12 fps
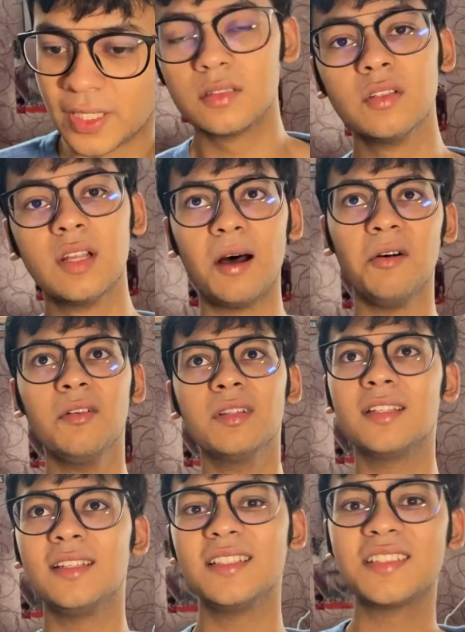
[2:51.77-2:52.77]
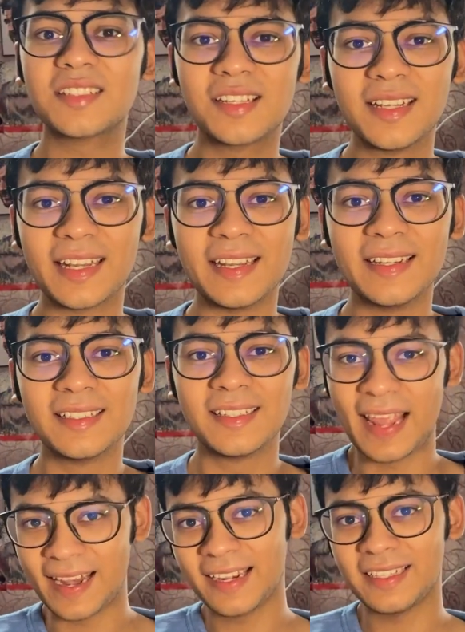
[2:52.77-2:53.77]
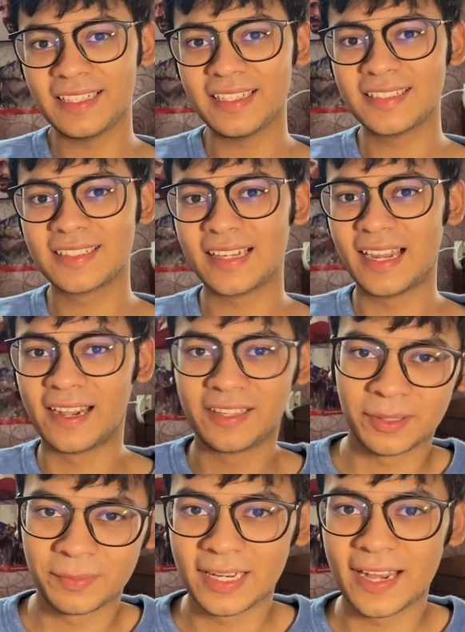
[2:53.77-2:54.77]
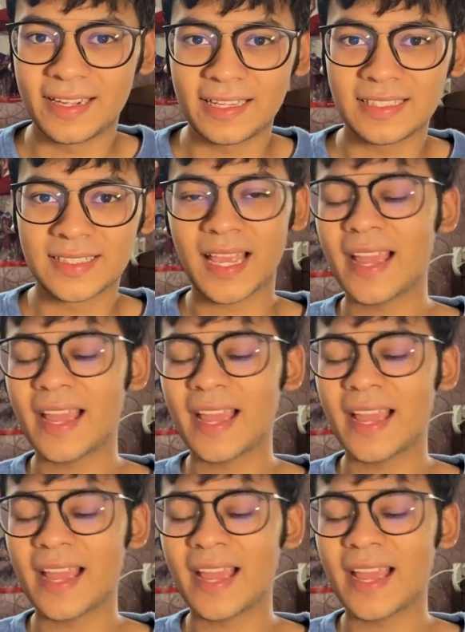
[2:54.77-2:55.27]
So now the list contained NITs and IIITs.